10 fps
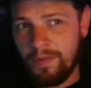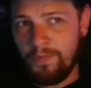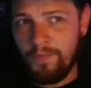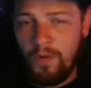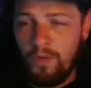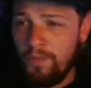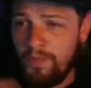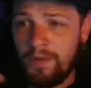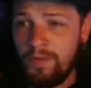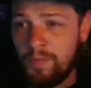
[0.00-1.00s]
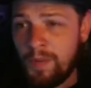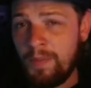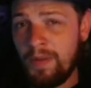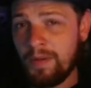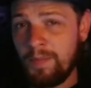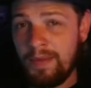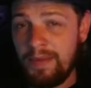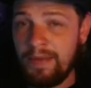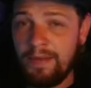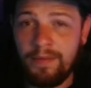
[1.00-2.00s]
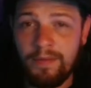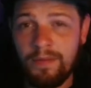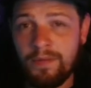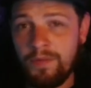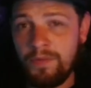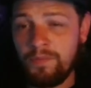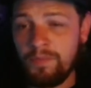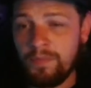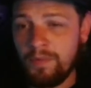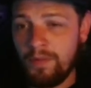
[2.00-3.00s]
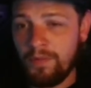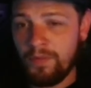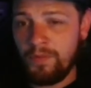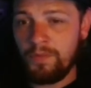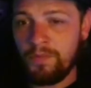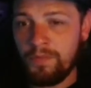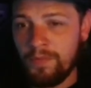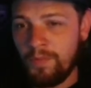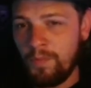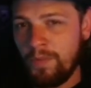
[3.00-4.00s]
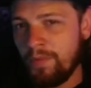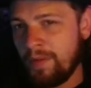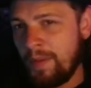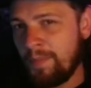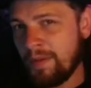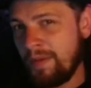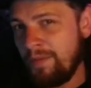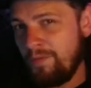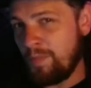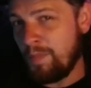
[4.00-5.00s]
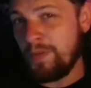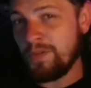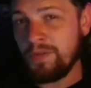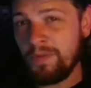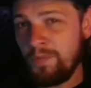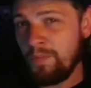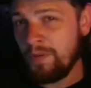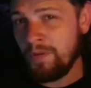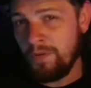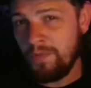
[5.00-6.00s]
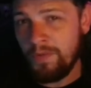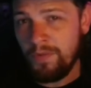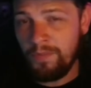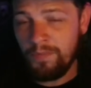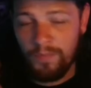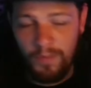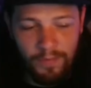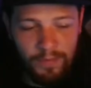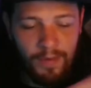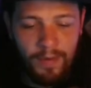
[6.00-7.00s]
whole video is probably not gonna make any sense to you. So it's one of those times like I give you permission if you want to go if you're new, whatever.